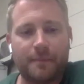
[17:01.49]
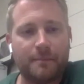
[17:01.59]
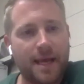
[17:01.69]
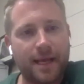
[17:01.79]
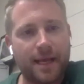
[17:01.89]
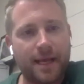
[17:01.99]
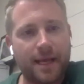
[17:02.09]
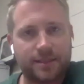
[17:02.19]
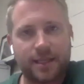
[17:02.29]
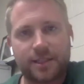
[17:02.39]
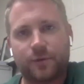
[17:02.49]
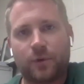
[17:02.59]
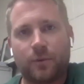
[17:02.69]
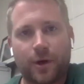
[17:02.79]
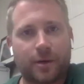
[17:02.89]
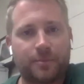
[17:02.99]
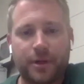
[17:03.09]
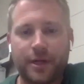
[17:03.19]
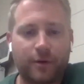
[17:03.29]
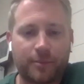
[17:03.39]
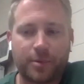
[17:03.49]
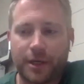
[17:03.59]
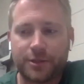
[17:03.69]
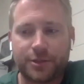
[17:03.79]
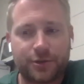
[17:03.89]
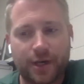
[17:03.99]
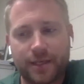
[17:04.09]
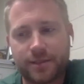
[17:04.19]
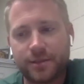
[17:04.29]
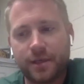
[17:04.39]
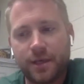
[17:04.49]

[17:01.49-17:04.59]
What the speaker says: make us successful. We're going to play to our players' strengths,